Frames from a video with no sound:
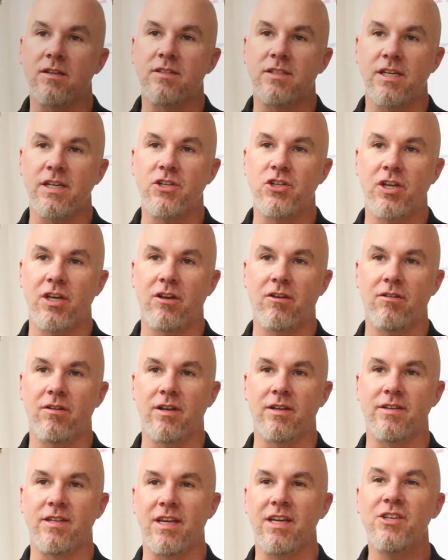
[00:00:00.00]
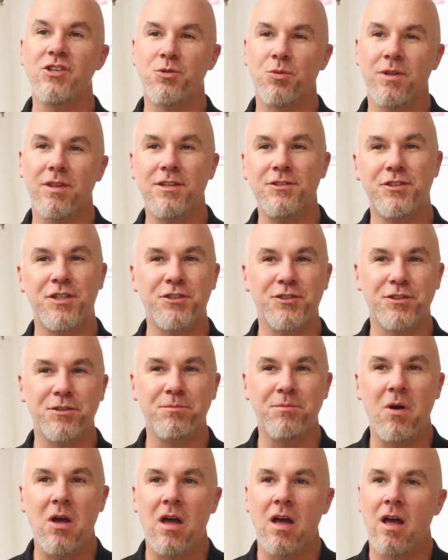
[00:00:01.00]
on teaching you to teach with the
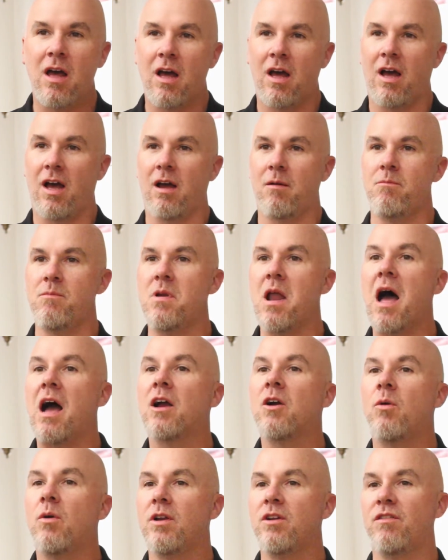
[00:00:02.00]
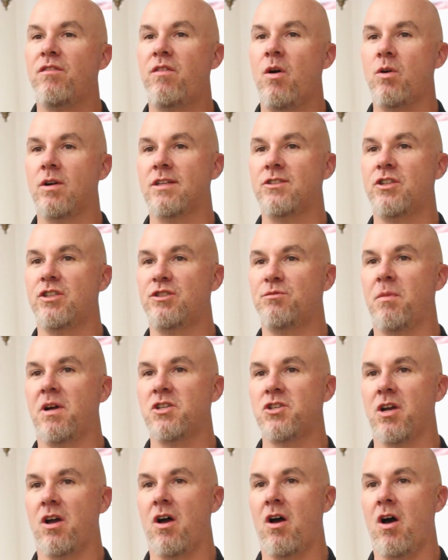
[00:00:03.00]
system. I'm not going to focus as
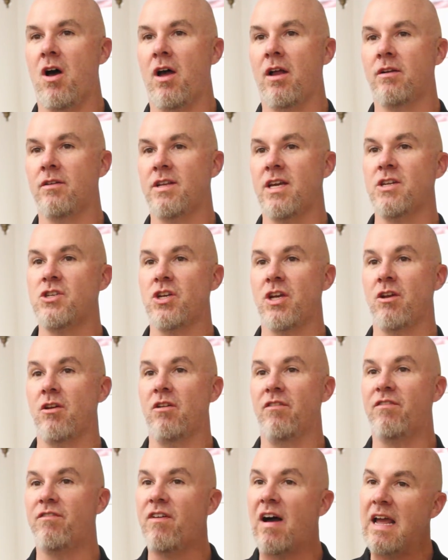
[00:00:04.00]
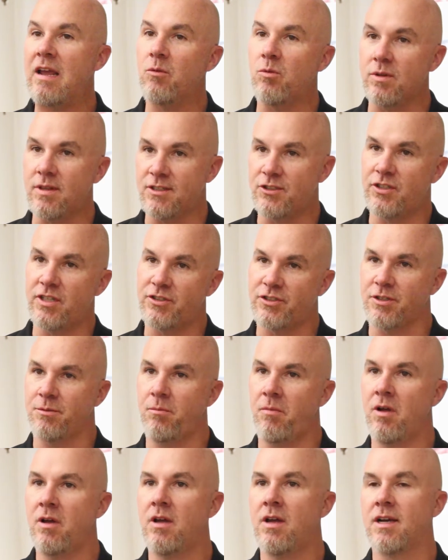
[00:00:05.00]
much on teaching you to fight with the
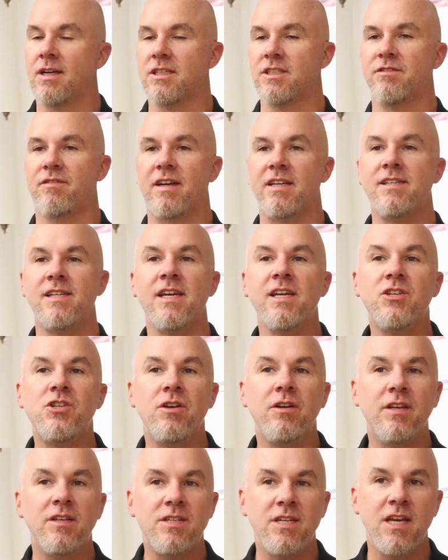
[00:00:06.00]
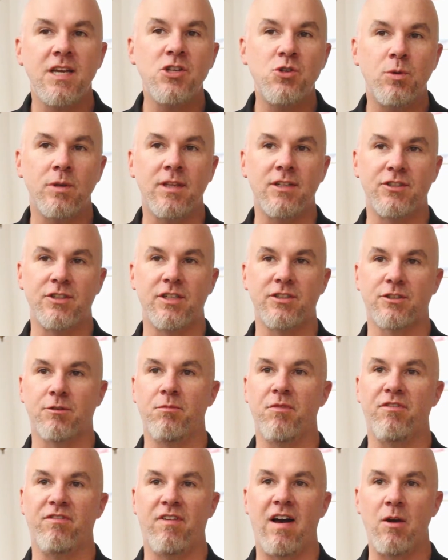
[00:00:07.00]
system. Because if I teach you to teach with the
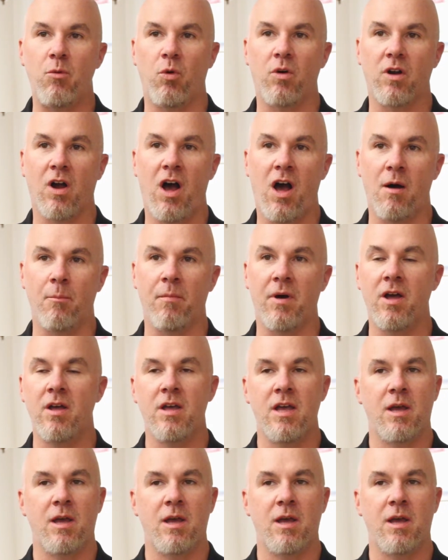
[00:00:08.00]
system, the fight will come.